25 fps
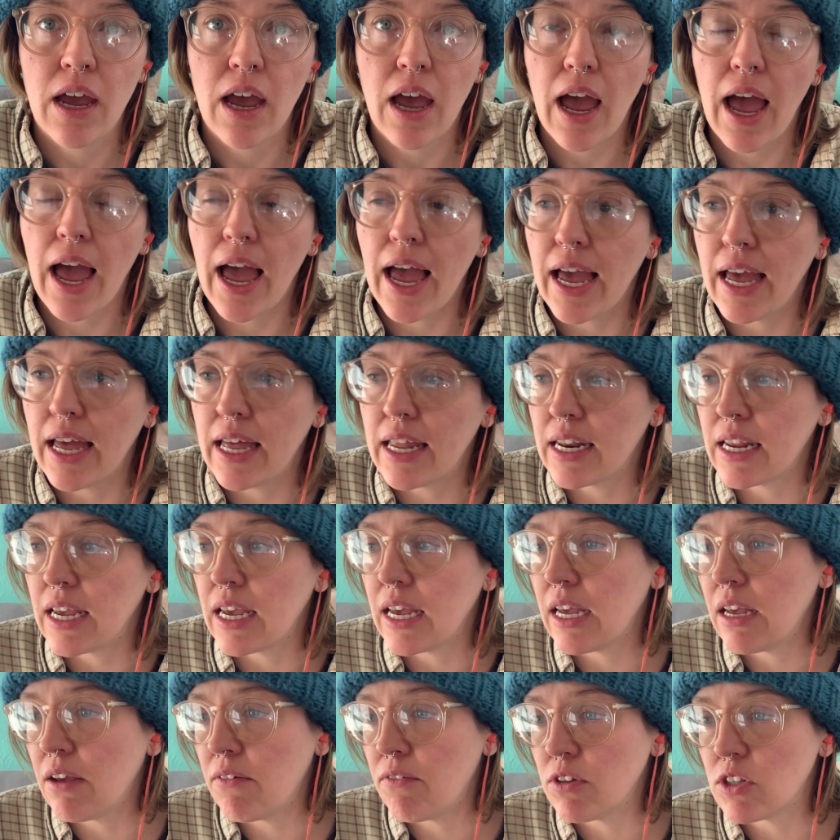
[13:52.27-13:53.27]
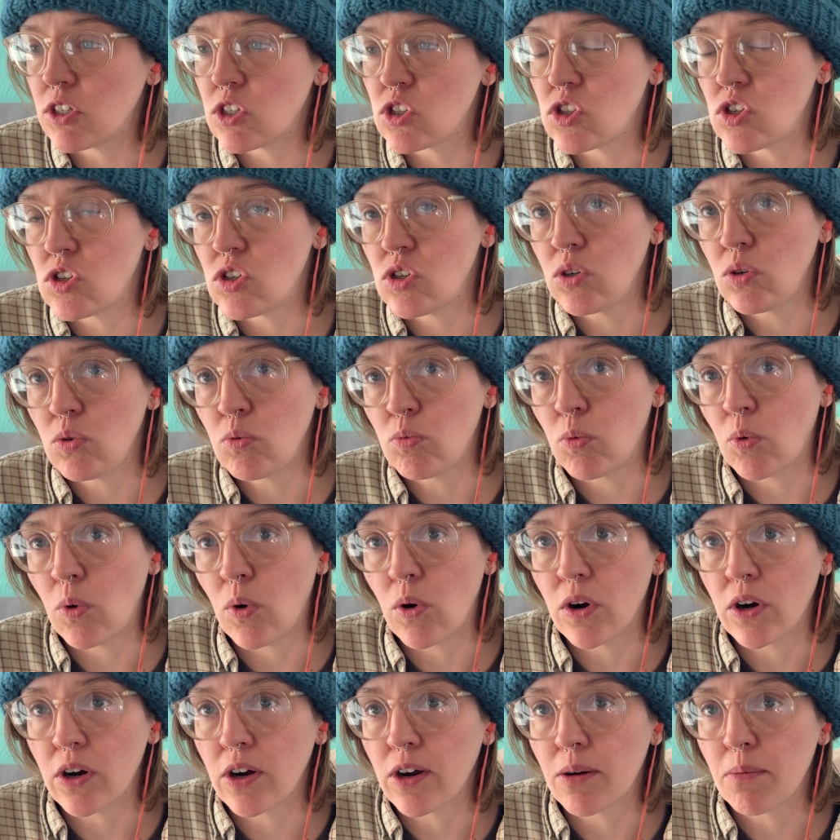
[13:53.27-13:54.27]
And if it's too
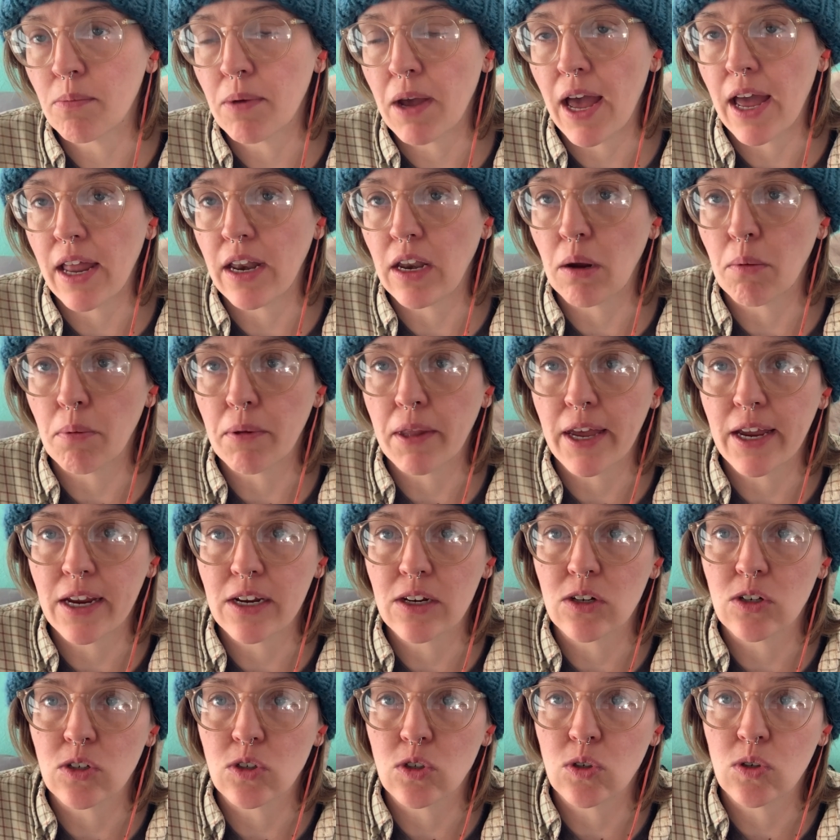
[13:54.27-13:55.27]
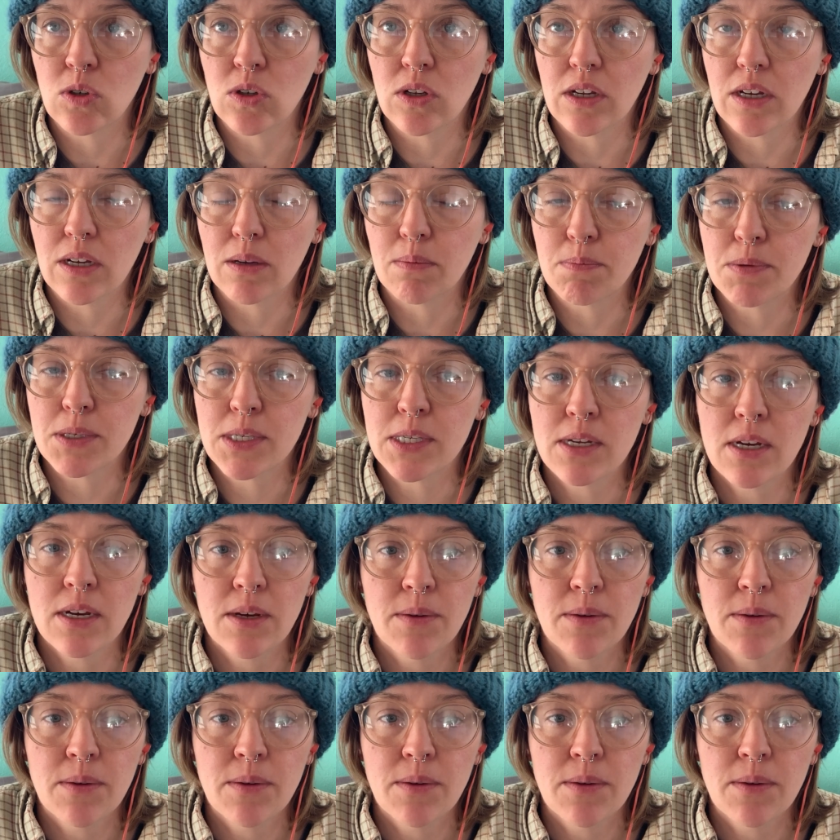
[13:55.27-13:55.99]
warm and you plant your tulips,